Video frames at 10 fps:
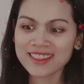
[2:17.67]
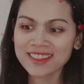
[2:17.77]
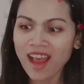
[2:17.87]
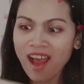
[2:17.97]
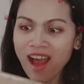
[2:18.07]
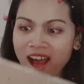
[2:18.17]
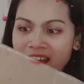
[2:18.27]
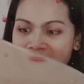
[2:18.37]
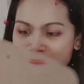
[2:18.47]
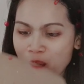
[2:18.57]
guys?
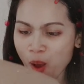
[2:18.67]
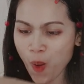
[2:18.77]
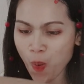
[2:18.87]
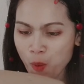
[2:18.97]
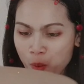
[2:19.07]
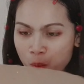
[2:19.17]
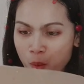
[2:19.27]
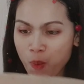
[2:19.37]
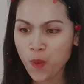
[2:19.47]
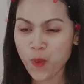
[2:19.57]

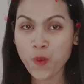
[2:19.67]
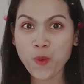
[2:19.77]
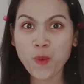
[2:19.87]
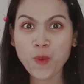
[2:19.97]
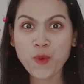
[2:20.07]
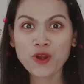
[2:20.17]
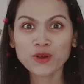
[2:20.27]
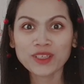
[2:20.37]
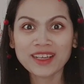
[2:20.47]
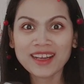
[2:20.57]
Ooh,
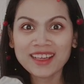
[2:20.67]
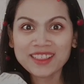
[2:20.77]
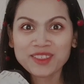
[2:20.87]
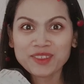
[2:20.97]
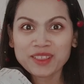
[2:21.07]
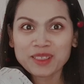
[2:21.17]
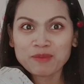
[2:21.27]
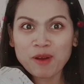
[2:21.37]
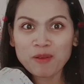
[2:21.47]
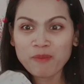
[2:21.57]
look, guys, there's a
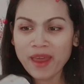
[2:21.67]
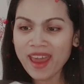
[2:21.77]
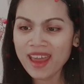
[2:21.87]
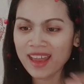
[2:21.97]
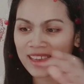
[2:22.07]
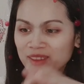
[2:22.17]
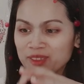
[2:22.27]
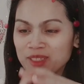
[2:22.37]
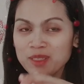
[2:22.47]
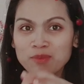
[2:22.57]
small bag. There's
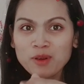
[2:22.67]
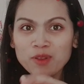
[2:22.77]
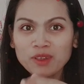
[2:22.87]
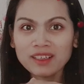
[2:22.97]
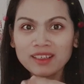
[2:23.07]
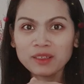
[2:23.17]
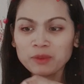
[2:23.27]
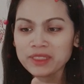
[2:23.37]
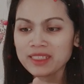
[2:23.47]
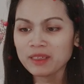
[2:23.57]
a small,
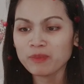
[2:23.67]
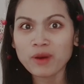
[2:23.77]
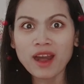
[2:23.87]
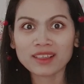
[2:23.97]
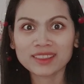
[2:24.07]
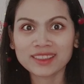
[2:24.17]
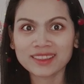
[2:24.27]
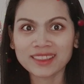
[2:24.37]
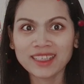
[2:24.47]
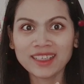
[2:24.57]
what's that, box?
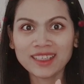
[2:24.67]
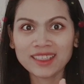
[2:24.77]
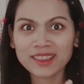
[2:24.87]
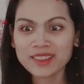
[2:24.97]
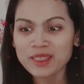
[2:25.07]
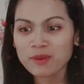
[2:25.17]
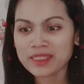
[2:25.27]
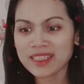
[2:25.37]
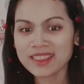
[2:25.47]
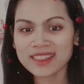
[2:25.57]
Let's see what's
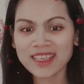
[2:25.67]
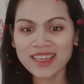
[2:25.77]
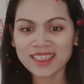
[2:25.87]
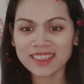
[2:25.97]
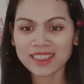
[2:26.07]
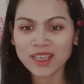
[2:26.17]
inside.